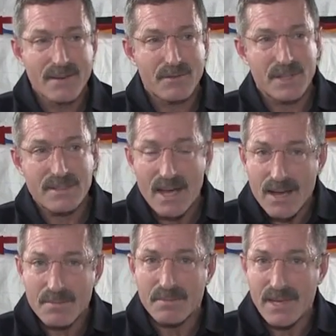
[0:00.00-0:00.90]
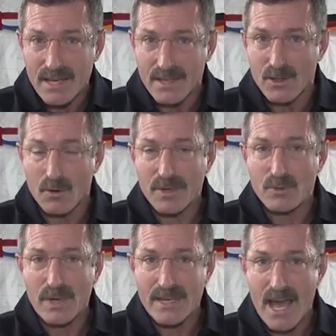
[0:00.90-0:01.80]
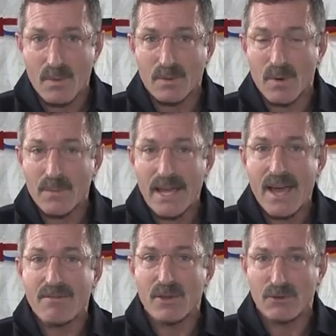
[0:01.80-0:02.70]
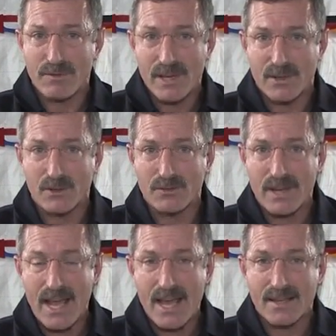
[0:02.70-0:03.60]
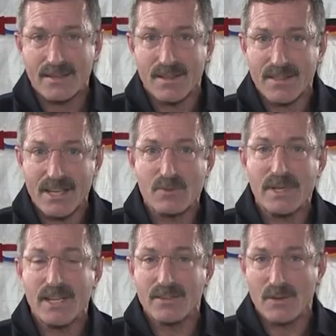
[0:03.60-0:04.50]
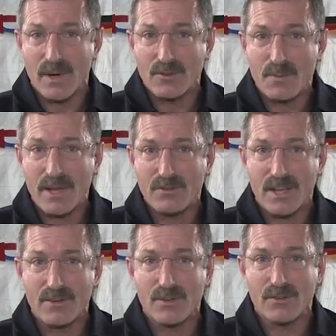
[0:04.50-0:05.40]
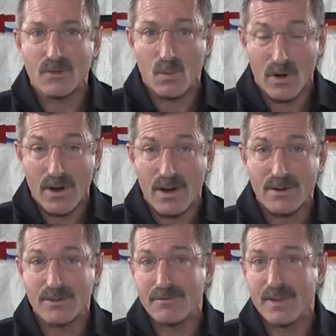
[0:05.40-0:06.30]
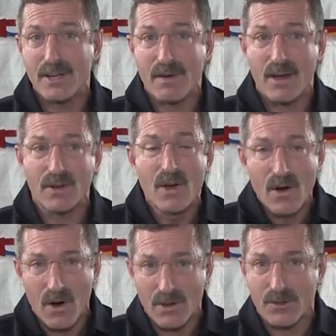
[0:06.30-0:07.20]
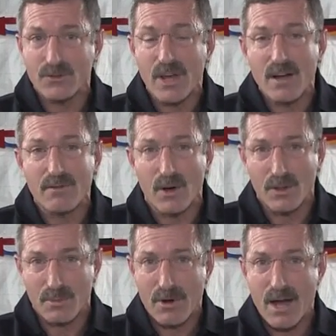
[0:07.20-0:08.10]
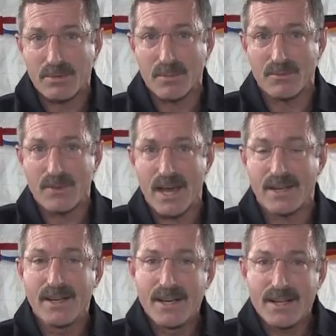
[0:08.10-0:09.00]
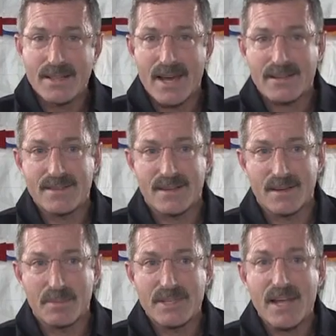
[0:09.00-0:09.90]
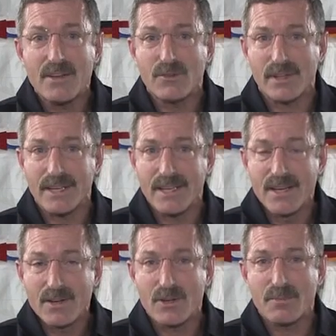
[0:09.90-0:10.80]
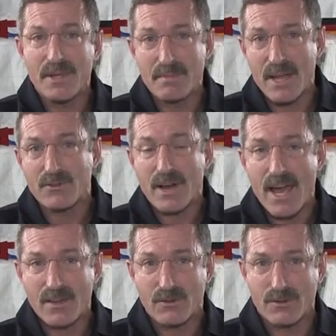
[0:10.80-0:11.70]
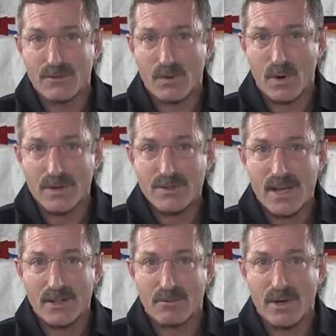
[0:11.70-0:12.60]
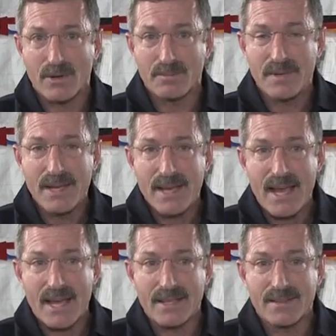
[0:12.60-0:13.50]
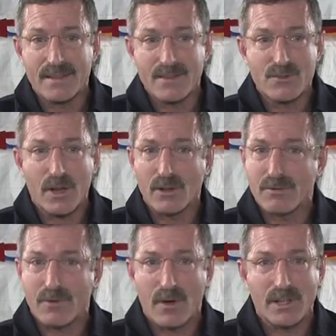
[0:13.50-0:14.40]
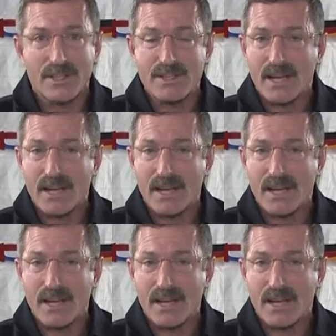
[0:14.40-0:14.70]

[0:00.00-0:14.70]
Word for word: For the time being, though, between now and when we have those vehicles in hand, the things we need to do on Space Station is to work hard to figure out, to solve all the problems that, that uh, potentially could be major hazards for us down the road. And the shuttle, for all its